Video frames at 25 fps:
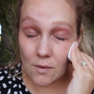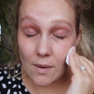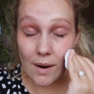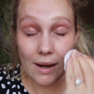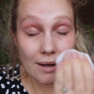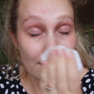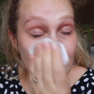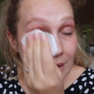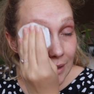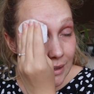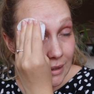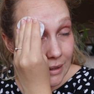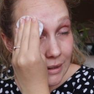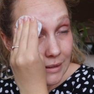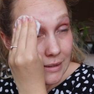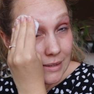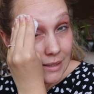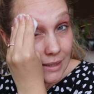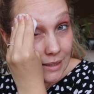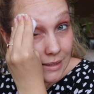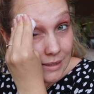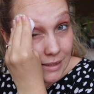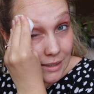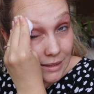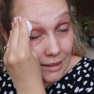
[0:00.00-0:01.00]
It
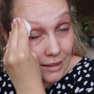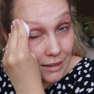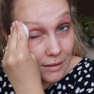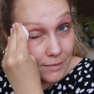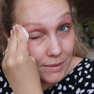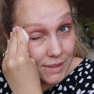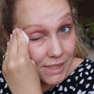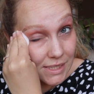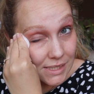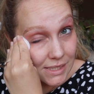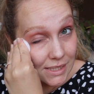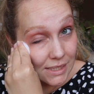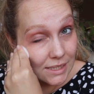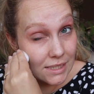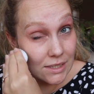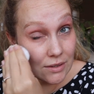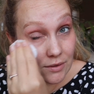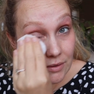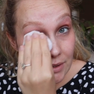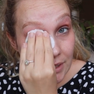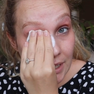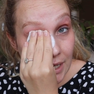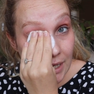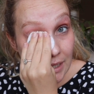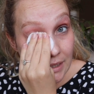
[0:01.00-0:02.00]
is a little bit stingy
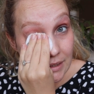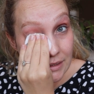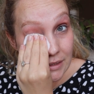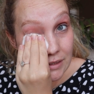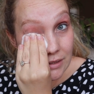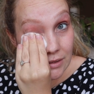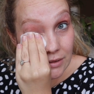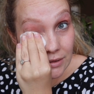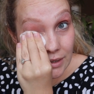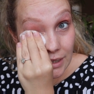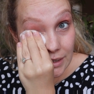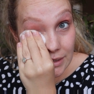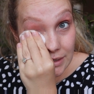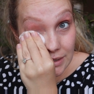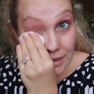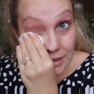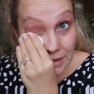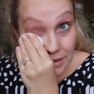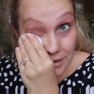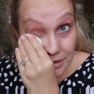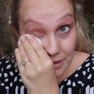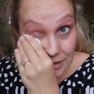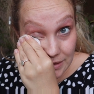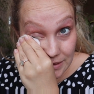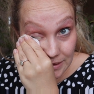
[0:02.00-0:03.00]
on the eyes, so that
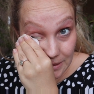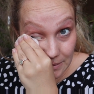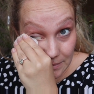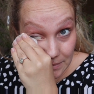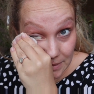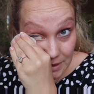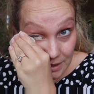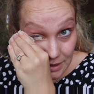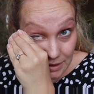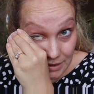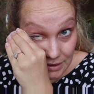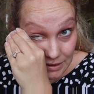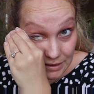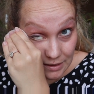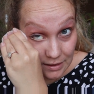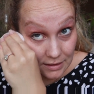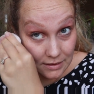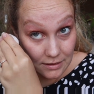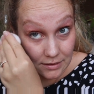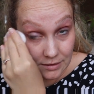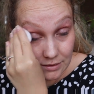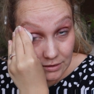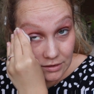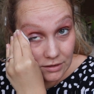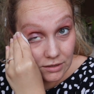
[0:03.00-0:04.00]
is just something
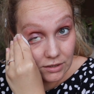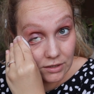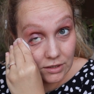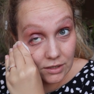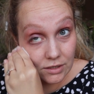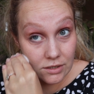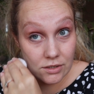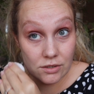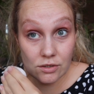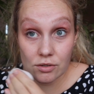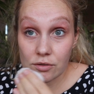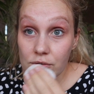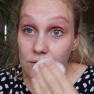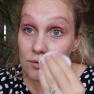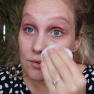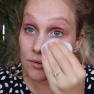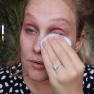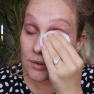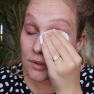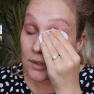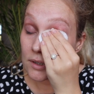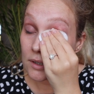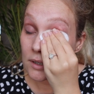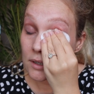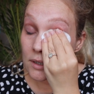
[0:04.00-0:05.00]
just
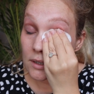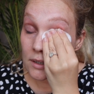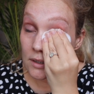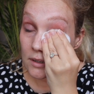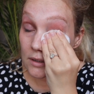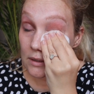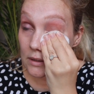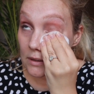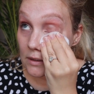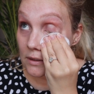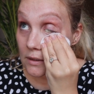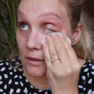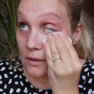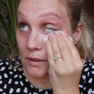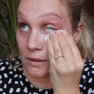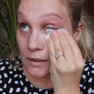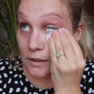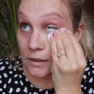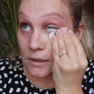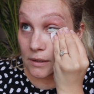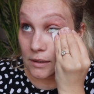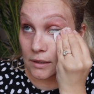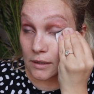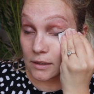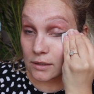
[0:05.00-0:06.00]
to
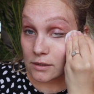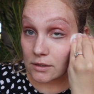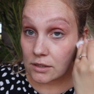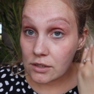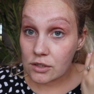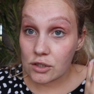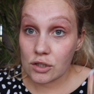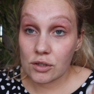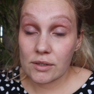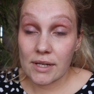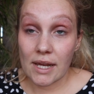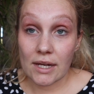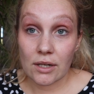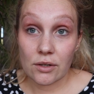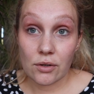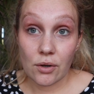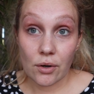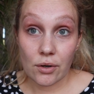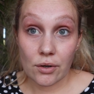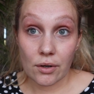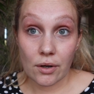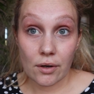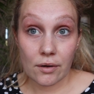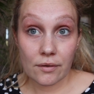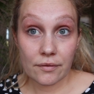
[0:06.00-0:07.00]
take
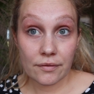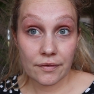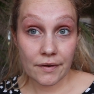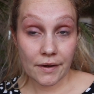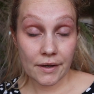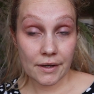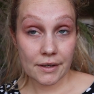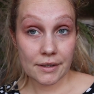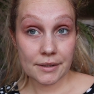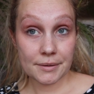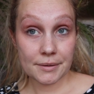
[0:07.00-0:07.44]
note of.